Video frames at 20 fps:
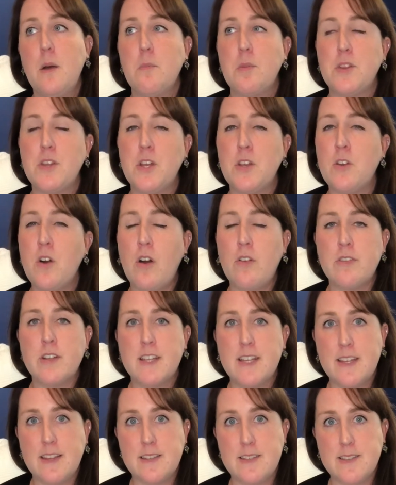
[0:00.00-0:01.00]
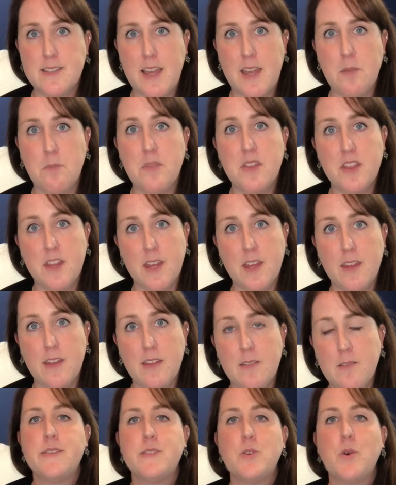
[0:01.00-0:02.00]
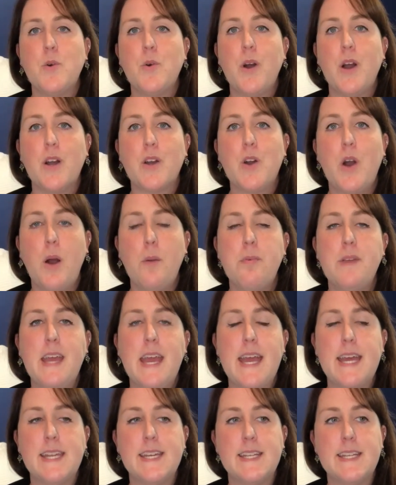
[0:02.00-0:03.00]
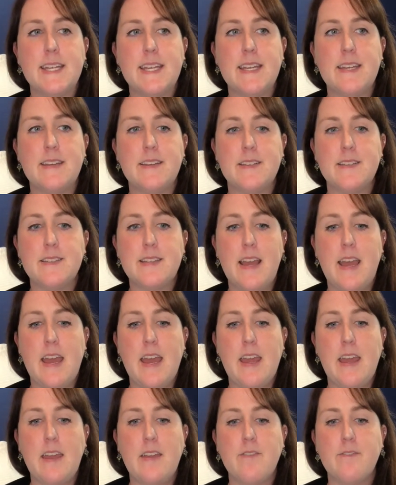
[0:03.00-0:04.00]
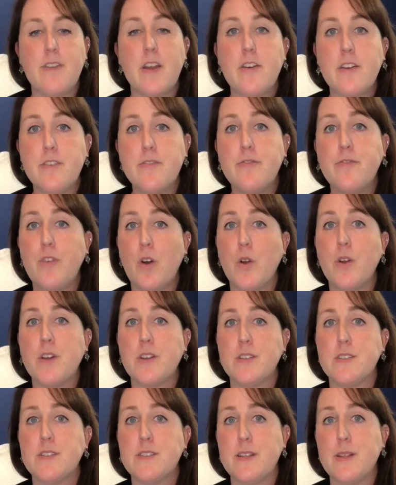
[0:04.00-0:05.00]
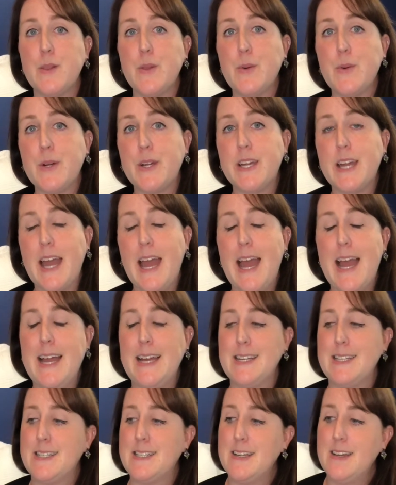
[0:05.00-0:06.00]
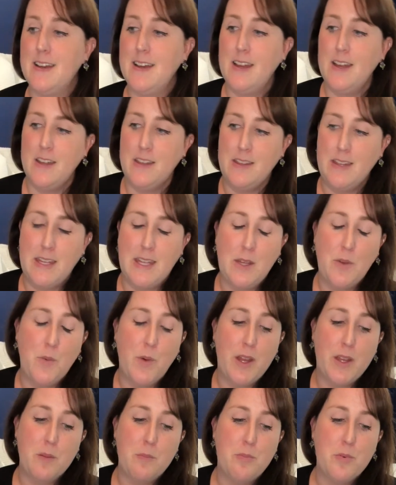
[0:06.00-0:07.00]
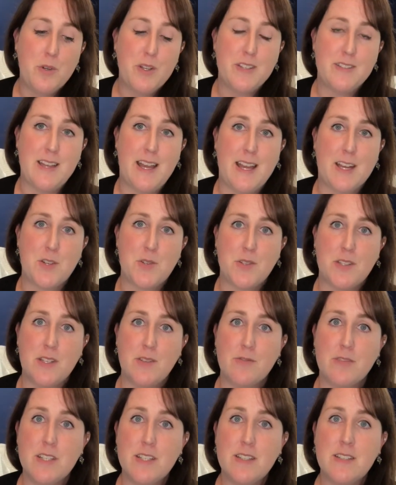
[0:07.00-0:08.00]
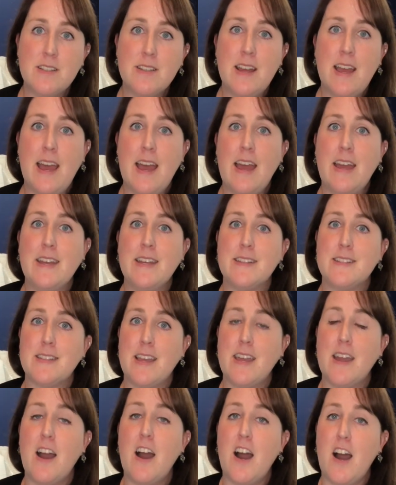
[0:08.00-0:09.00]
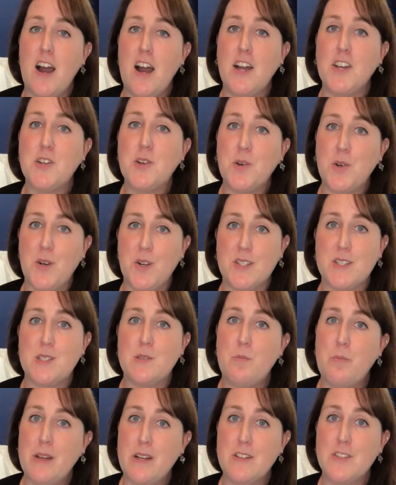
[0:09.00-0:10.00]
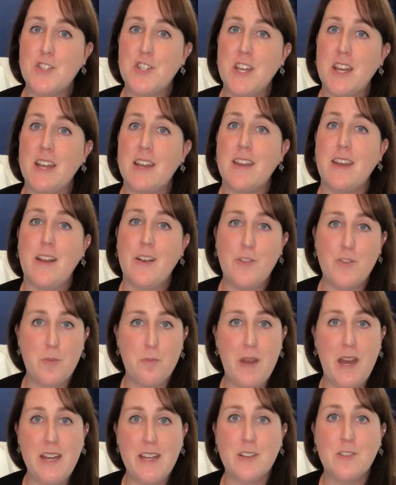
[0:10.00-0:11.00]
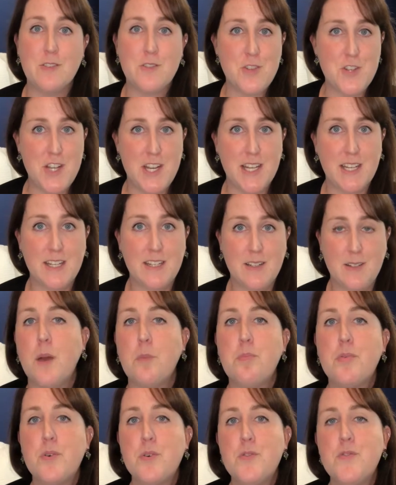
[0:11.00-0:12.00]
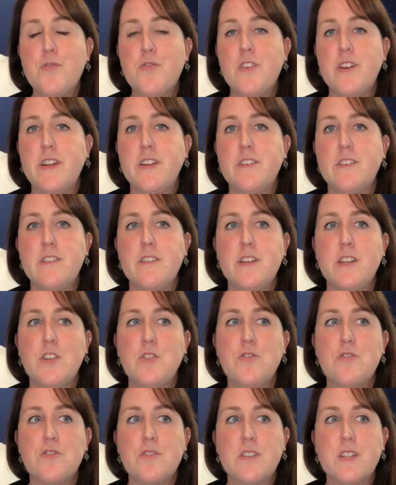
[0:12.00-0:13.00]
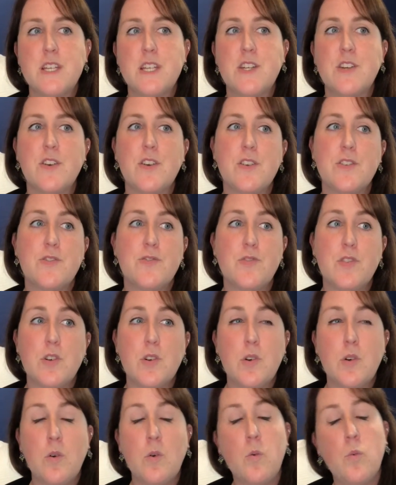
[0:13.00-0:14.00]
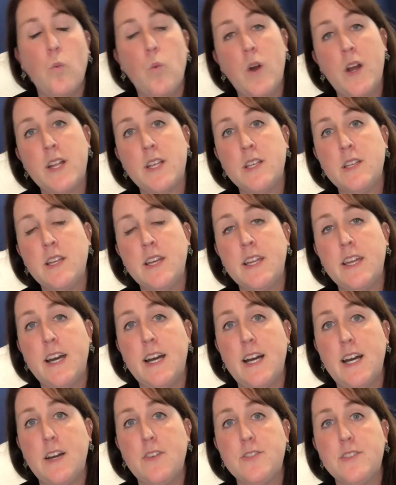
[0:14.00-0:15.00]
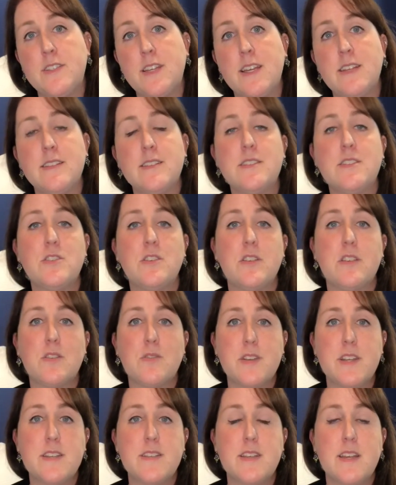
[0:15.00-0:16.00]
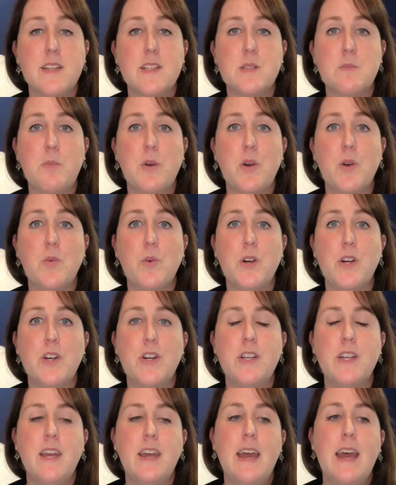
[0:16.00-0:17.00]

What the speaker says: but they're not really the same thing. So a copy edit is a very focused look at the way the book is actually written, and it's a hardcore spell check and grammatical check. A proofreader usually goes for 1.5 cents to 3 cents per word,